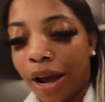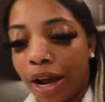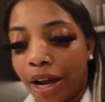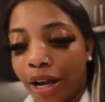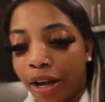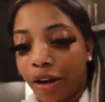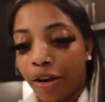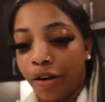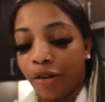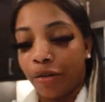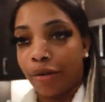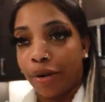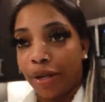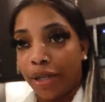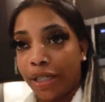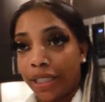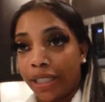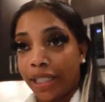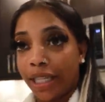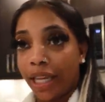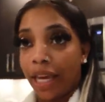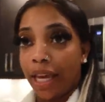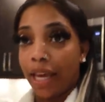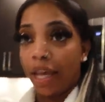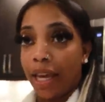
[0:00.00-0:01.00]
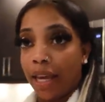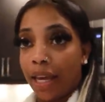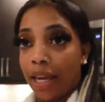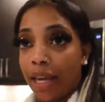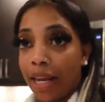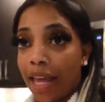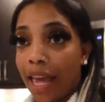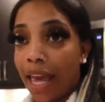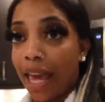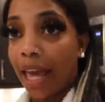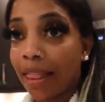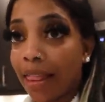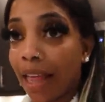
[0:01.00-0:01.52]
my errands
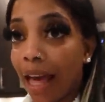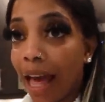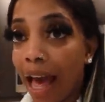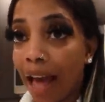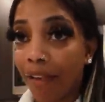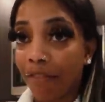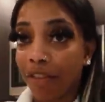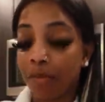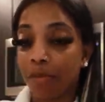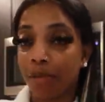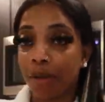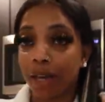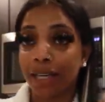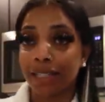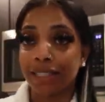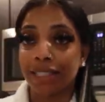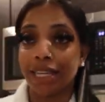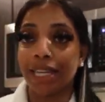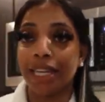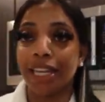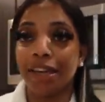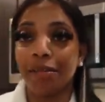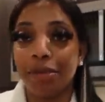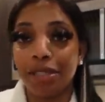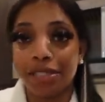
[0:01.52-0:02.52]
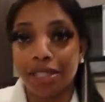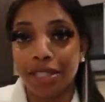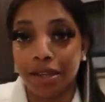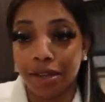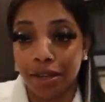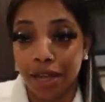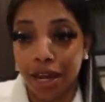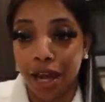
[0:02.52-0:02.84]
and at the I V place, and let me tell